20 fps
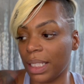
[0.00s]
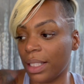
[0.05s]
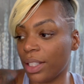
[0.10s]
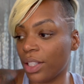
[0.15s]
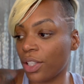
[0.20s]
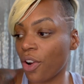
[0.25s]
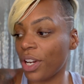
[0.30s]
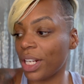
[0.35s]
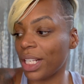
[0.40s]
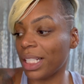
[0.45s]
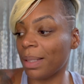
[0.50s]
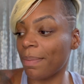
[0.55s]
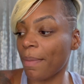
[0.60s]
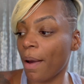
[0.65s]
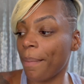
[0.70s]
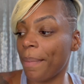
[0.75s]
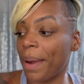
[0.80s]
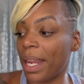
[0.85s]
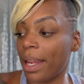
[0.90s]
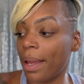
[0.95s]
It's starting to
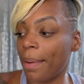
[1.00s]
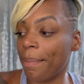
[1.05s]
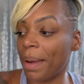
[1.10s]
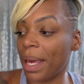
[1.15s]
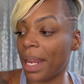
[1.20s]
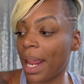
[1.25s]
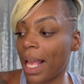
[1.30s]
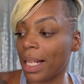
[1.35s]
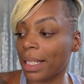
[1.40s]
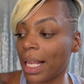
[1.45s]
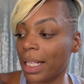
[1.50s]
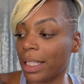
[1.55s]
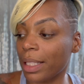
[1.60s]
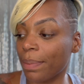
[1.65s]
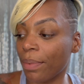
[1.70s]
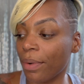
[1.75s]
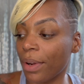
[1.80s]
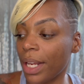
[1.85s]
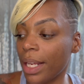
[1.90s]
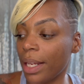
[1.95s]
smell better and better as I
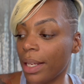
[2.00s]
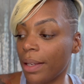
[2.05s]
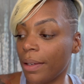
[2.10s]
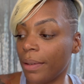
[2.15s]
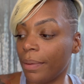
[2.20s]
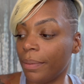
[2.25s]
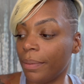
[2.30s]
spray it.